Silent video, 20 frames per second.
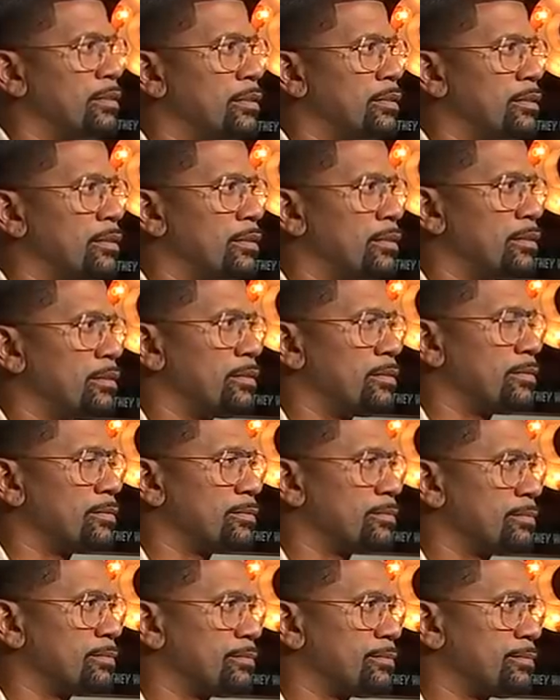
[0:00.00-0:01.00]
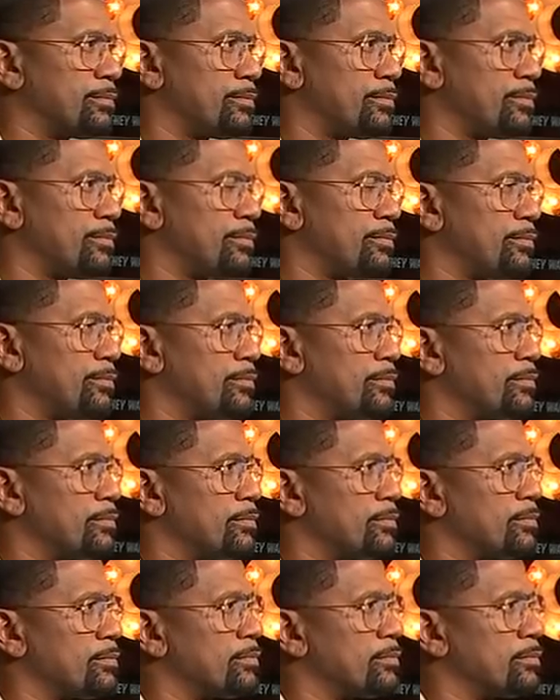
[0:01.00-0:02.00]

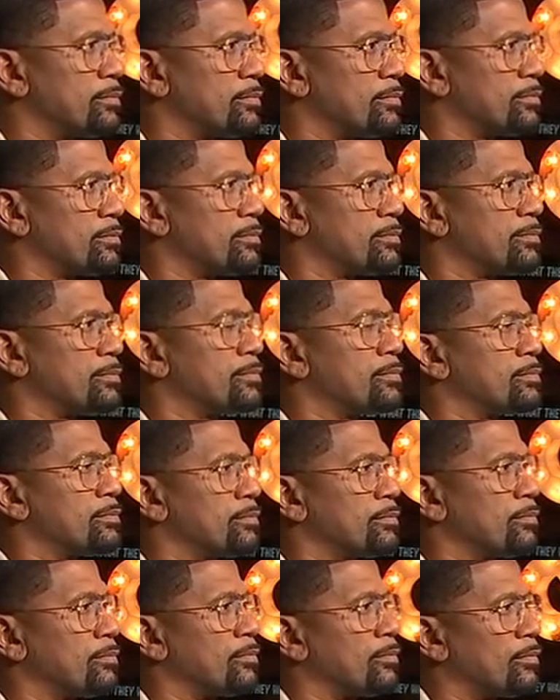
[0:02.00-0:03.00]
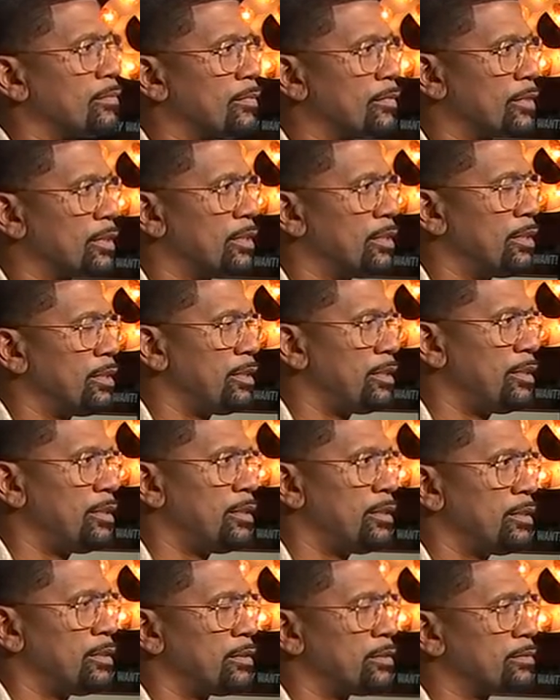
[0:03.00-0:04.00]

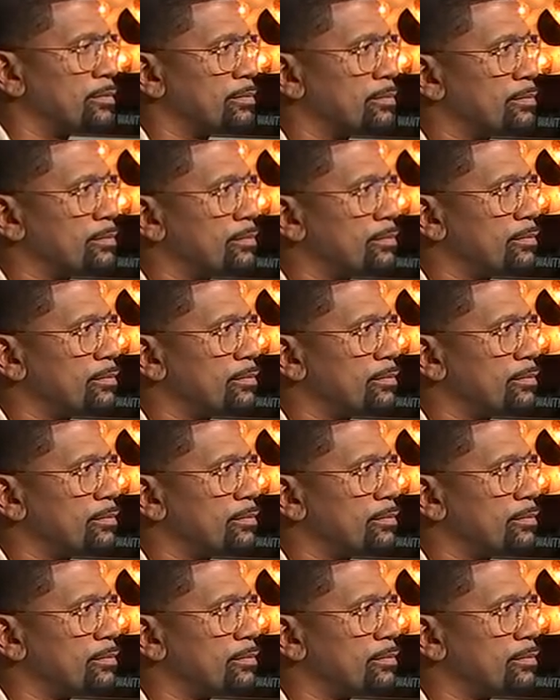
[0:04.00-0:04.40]
No words are spoken by the person on screen.